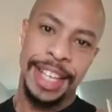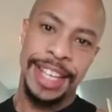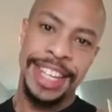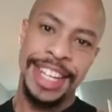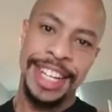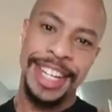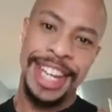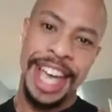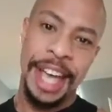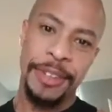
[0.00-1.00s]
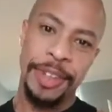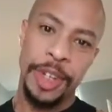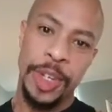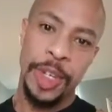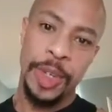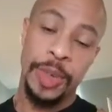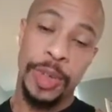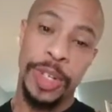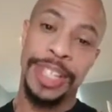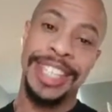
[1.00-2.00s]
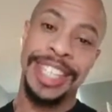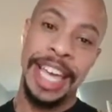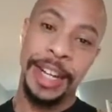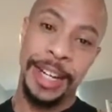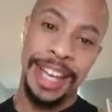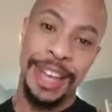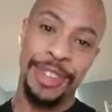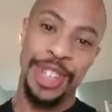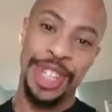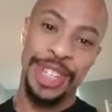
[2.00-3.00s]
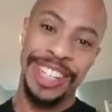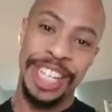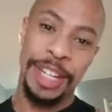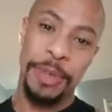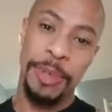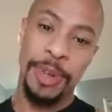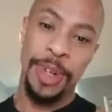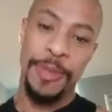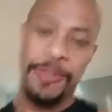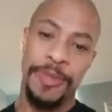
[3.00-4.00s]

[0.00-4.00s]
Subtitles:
Good afternoon. Well, good Saturday afternoon, good people.